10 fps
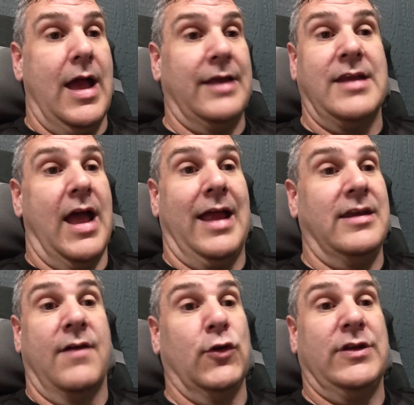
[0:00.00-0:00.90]
I
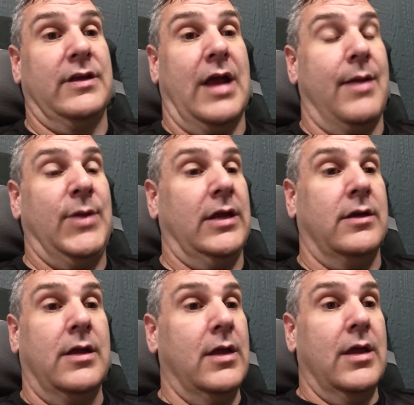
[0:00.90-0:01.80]
never did. I
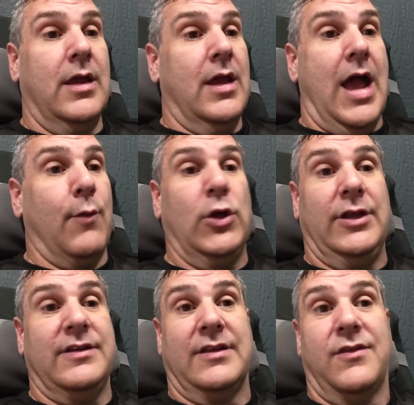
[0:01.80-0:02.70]
mean, I
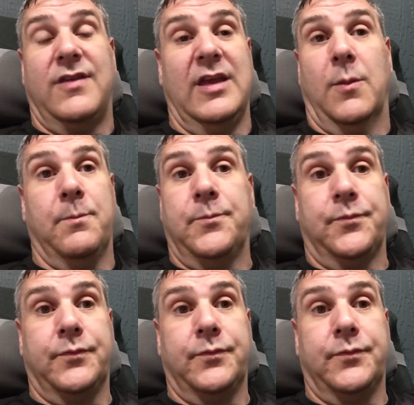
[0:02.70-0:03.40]
really didn't see him